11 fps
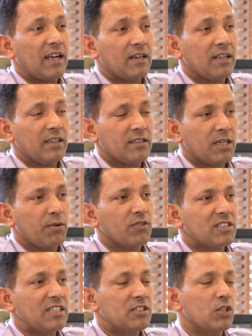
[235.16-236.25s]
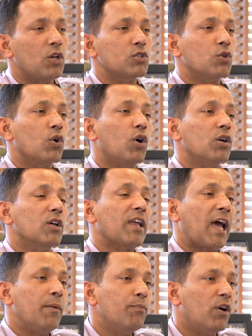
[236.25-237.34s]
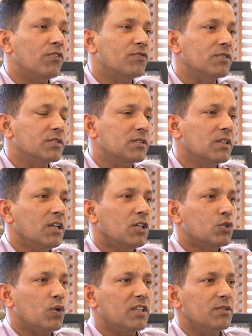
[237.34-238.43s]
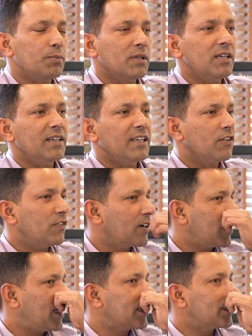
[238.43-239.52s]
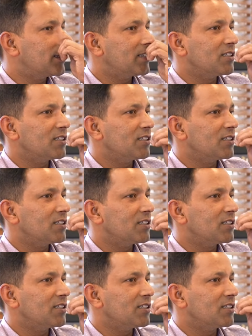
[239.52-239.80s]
at in some of the states also called camp office. So a typical day of a collector